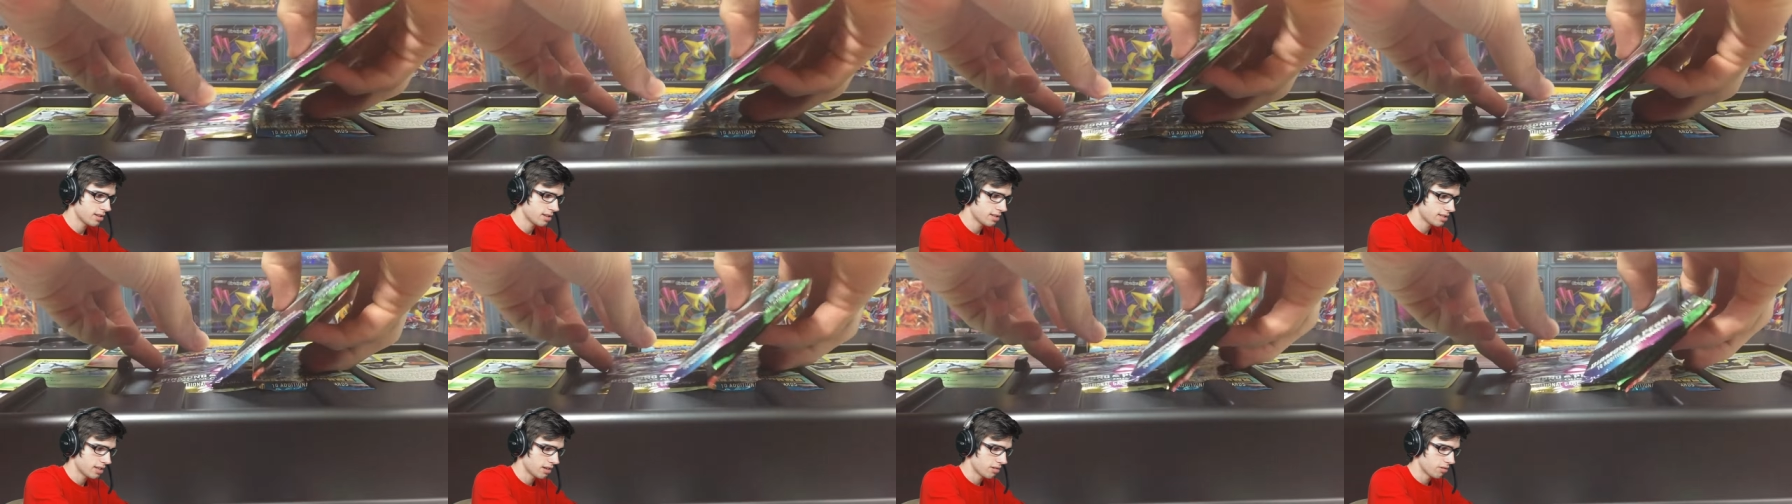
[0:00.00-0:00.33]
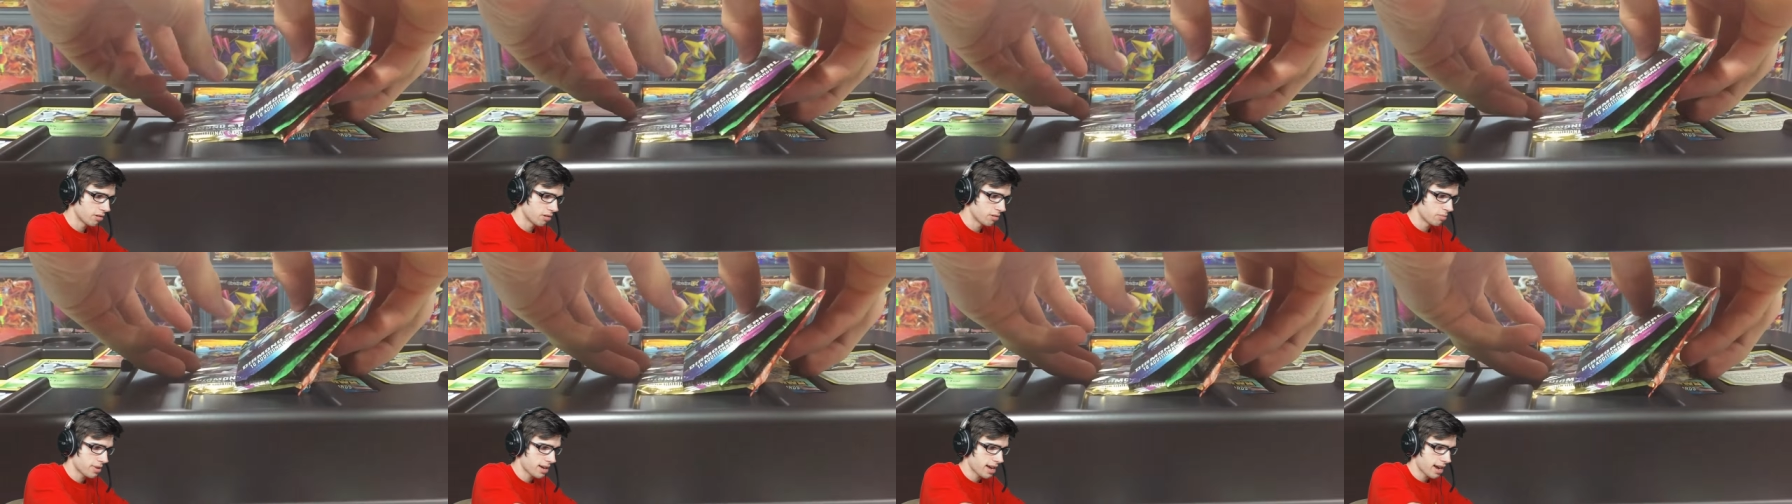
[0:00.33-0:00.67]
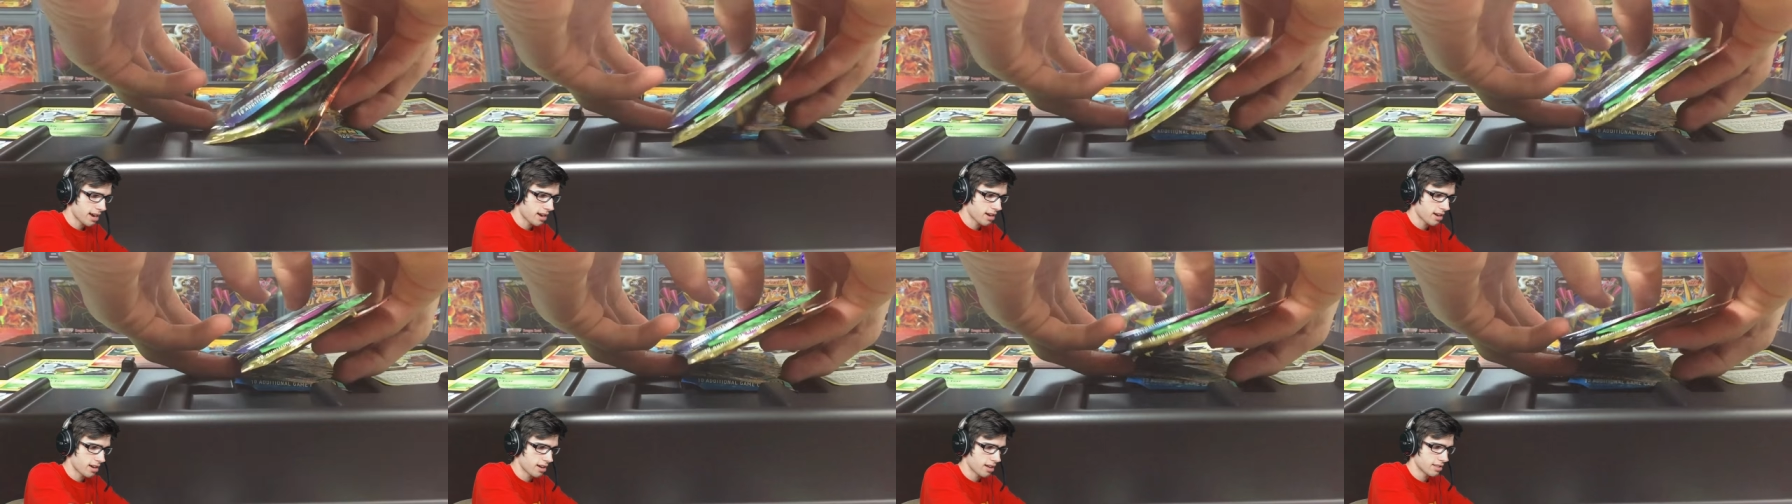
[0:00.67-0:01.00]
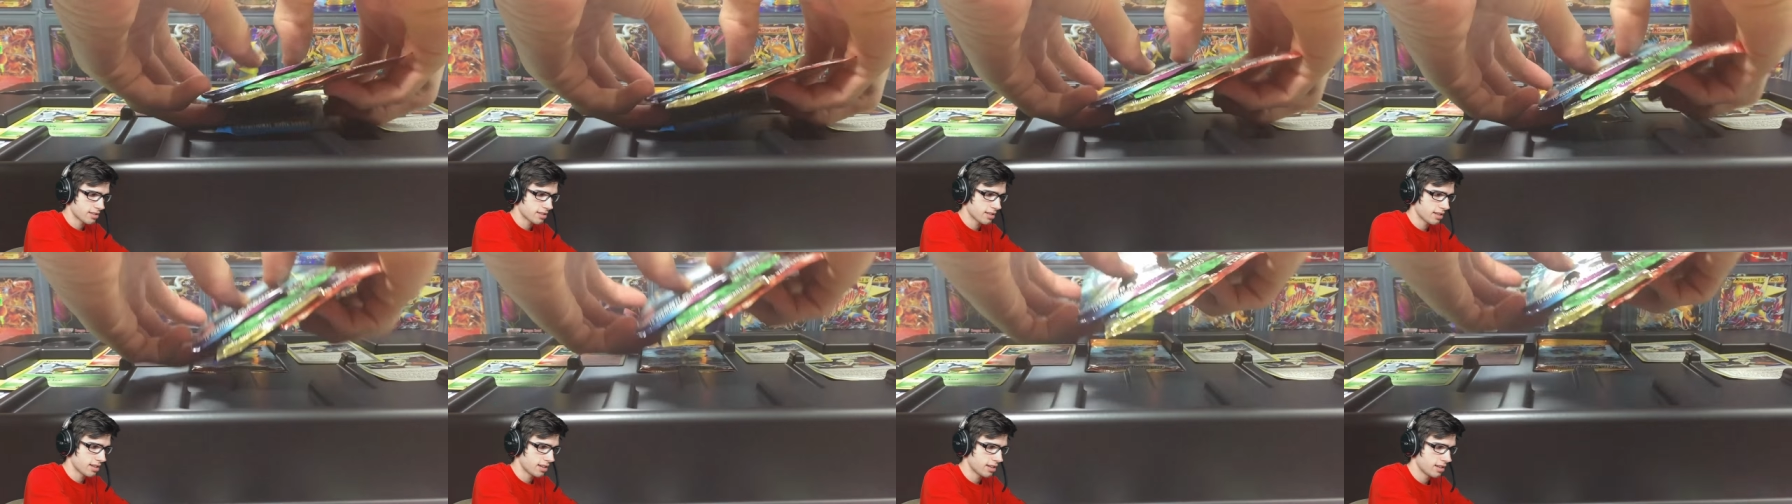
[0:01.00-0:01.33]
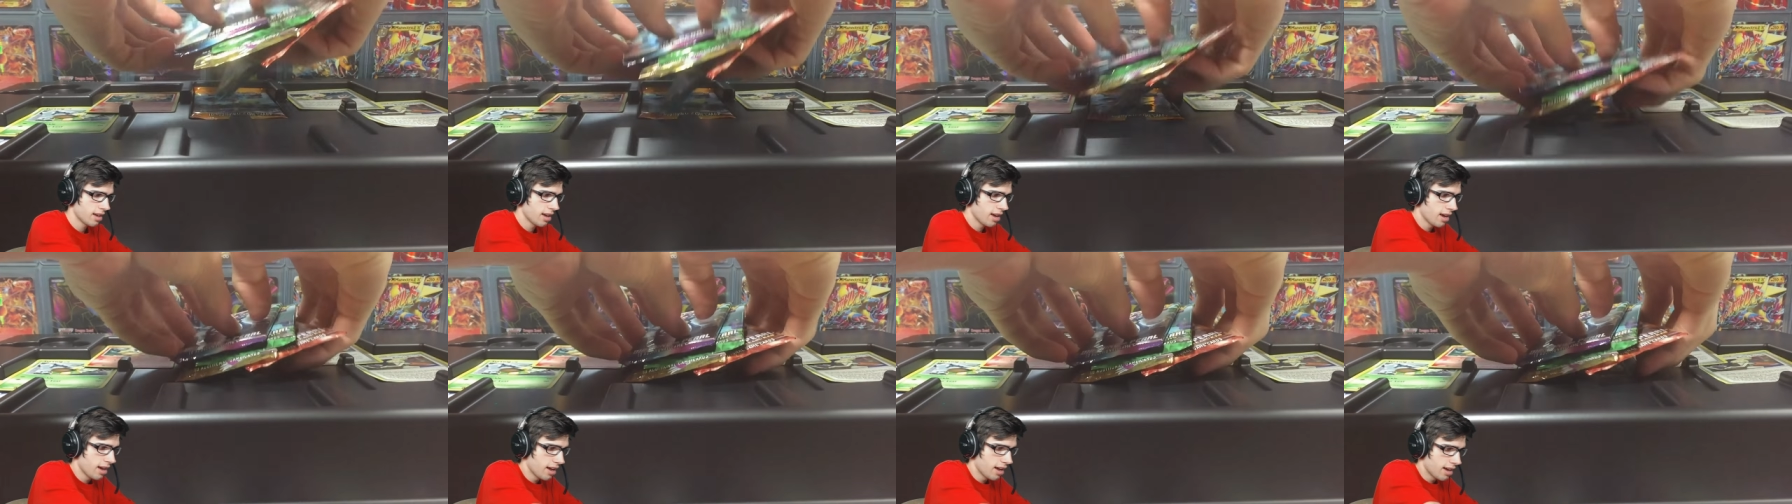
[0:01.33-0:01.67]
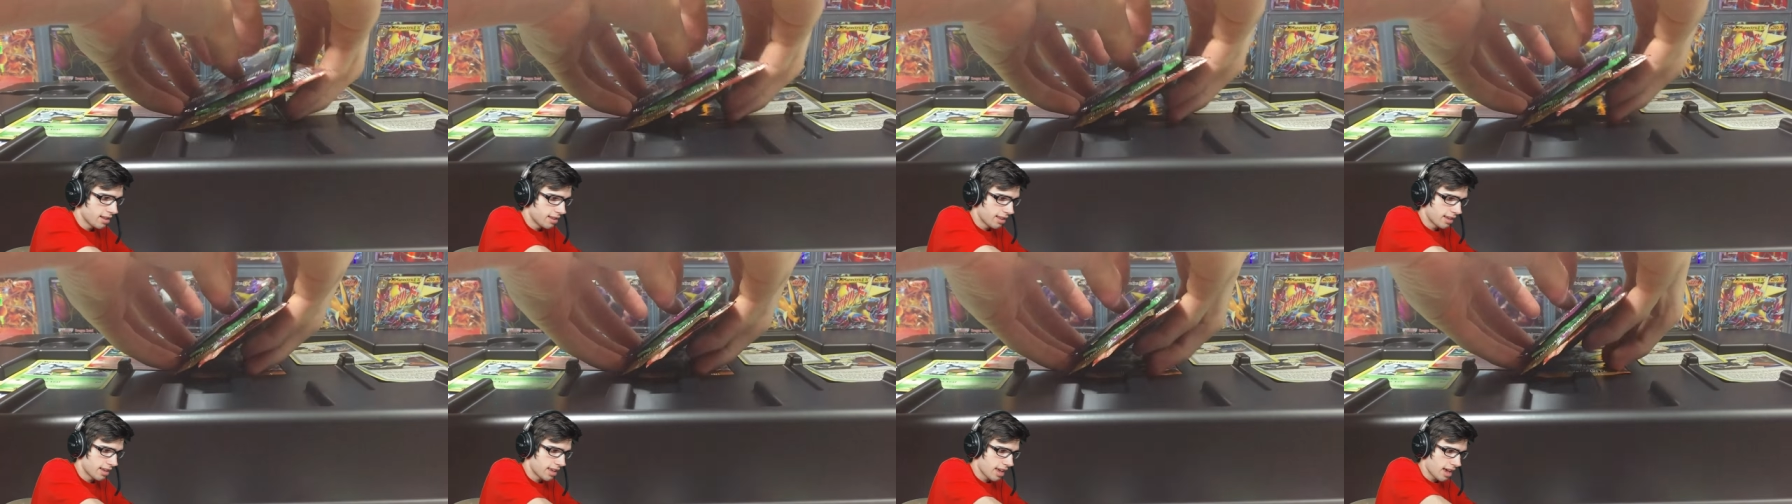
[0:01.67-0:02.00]
See what pack arts
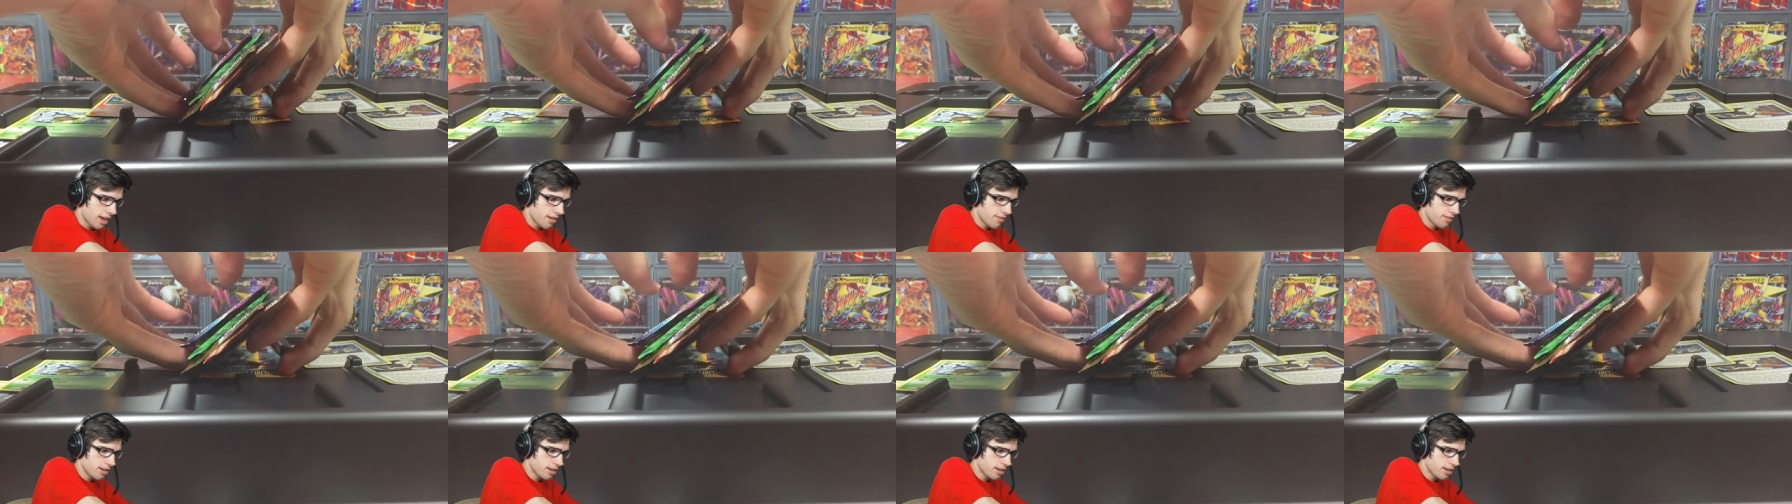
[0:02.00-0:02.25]
they gave